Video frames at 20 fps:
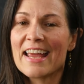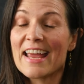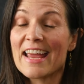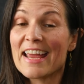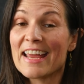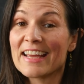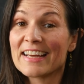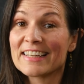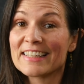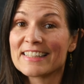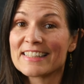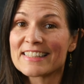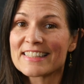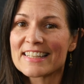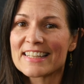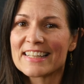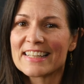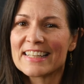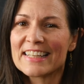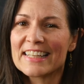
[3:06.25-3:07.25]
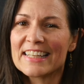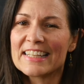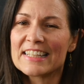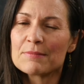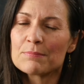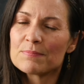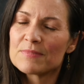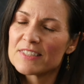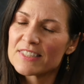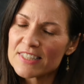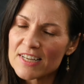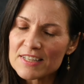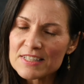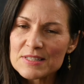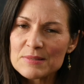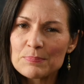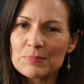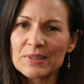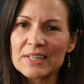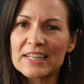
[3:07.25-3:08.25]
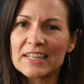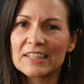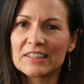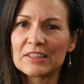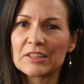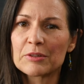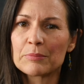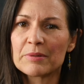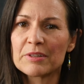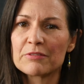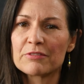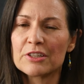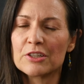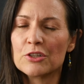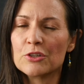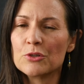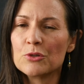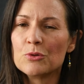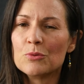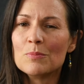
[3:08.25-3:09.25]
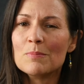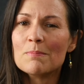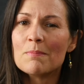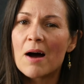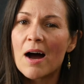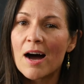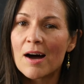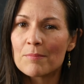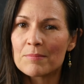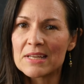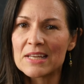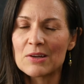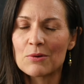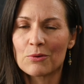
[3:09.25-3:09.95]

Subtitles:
and it does bring a little bit of an umami,